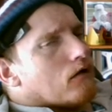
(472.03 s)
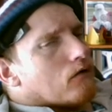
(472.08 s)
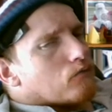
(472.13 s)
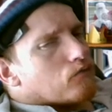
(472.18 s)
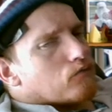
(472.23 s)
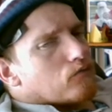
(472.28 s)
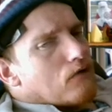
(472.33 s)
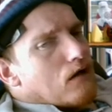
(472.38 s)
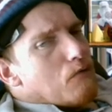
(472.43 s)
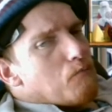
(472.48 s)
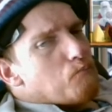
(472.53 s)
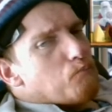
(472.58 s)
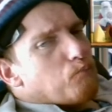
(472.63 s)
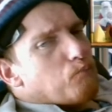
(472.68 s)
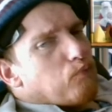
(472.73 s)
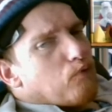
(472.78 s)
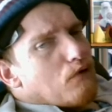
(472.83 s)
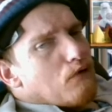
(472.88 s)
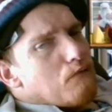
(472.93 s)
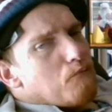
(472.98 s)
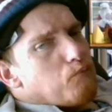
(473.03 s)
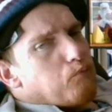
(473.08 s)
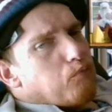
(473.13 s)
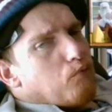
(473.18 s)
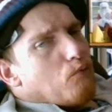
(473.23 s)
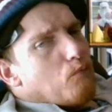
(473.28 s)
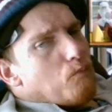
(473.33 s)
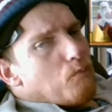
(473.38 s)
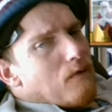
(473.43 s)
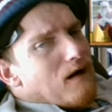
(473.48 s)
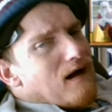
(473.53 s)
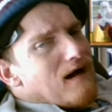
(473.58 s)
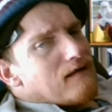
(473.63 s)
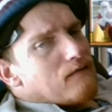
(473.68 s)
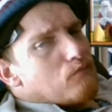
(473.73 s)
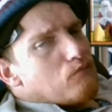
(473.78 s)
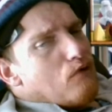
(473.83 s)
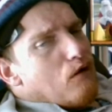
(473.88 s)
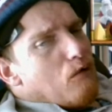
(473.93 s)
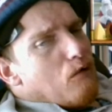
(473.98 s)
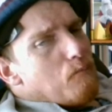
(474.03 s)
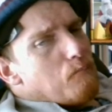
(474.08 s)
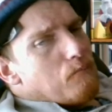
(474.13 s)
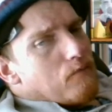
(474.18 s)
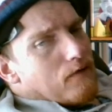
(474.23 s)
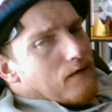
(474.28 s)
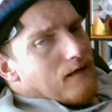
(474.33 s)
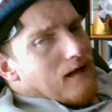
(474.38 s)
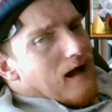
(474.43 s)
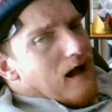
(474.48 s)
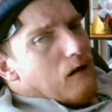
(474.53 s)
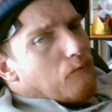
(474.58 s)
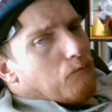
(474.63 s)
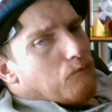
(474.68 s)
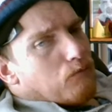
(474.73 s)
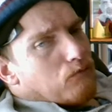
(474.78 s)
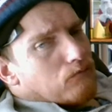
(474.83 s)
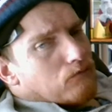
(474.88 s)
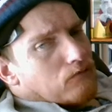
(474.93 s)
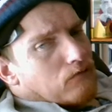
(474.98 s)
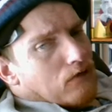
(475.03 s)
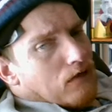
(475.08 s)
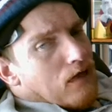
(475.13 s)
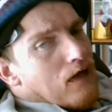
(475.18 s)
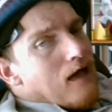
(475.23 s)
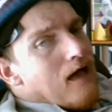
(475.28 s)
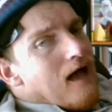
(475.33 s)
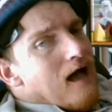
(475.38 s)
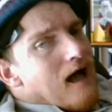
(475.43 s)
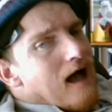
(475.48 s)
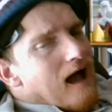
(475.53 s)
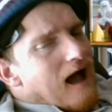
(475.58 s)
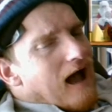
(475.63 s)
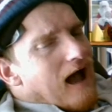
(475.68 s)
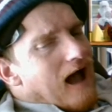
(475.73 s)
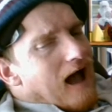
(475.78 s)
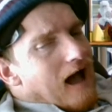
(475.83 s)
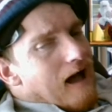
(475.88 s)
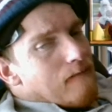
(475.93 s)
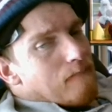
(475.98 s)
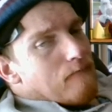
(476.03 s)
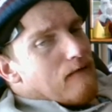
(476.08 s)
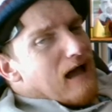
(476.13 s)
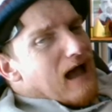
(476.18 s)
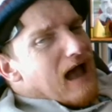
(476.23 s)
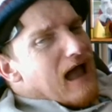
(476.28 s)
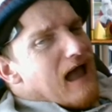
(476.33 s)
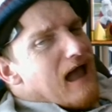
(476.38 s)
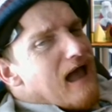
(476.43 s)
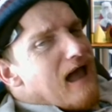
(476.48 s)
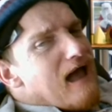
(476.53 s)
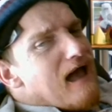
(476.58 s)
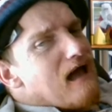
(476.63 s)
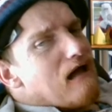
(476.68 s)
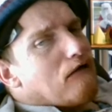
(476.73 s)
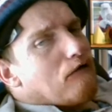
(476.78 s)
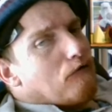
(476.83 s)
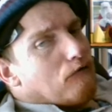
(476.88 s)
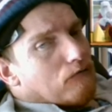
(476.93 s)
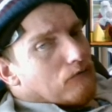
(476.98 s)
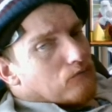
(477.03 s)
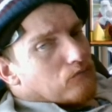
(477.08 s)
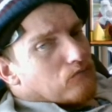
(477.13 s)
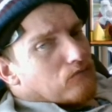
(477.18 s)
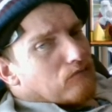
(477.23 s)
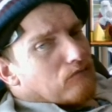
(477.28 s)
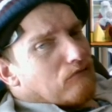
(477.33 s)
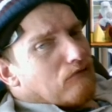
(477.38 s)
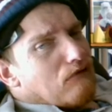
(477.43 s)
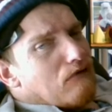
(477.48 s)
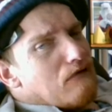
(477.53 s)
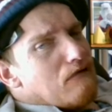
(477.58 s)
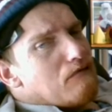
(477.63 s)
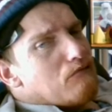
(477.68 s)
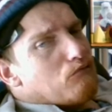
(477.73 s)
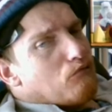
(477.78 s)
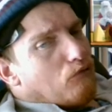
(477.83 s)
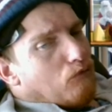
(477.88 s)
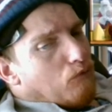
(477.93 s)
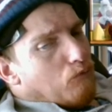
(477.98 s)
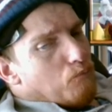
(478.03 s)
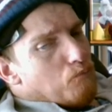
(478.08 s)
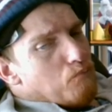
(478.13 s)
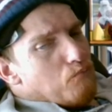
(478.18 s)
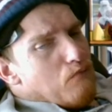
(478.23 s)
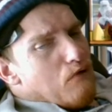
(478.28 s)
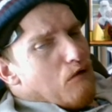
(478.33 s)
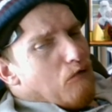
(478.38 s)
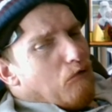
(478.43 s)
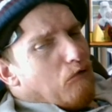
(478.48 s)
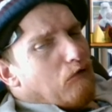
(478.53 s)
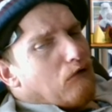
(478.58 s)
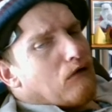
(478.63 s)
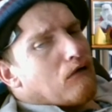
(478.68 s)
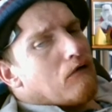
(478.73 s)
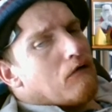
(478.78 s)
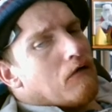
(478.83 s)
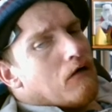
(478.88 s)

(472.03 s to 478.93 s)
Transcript: some people may not be able to have egg or cheese or milk